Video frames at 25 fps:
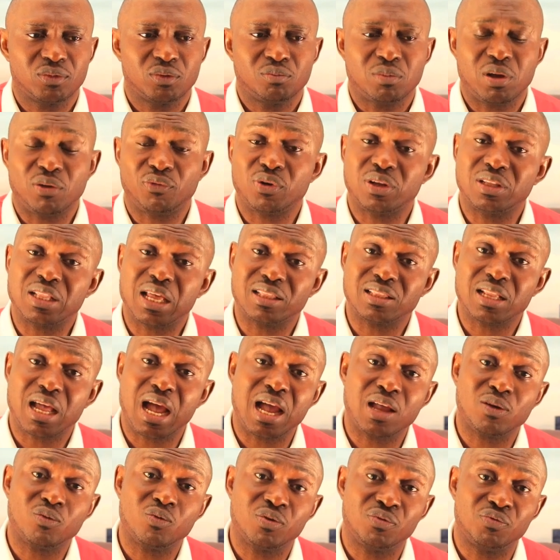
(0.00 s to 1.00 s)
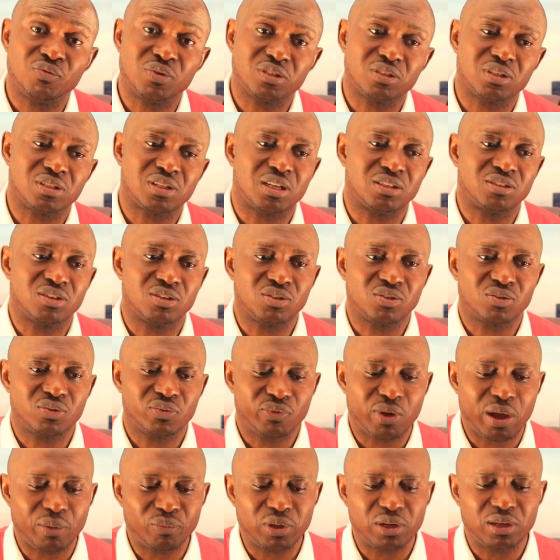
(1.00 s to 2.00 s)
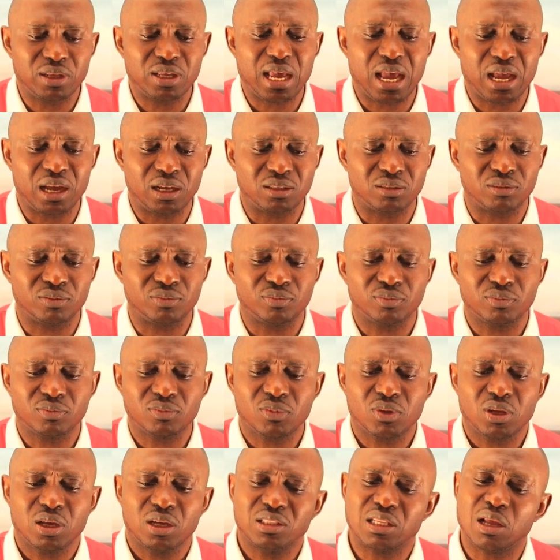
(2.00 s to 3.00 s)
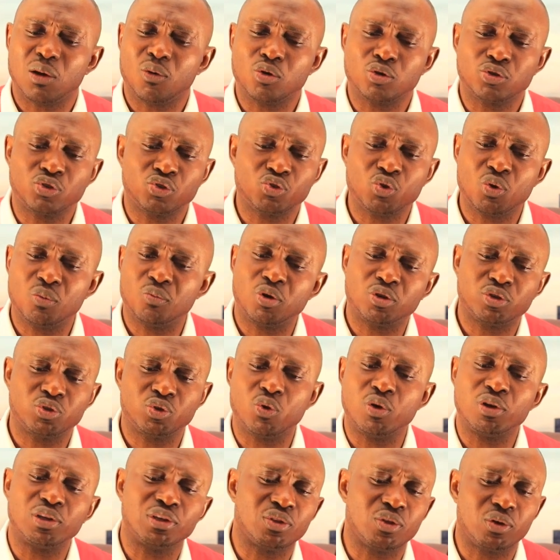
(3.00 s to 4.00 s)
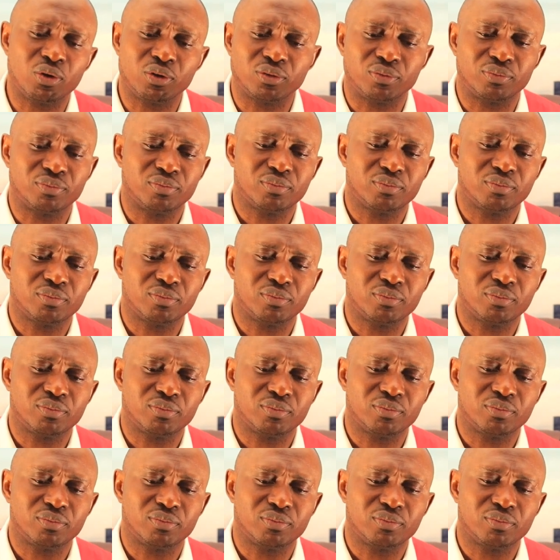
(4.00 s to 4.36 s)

My friend and I, we visited his family and there was so much going on.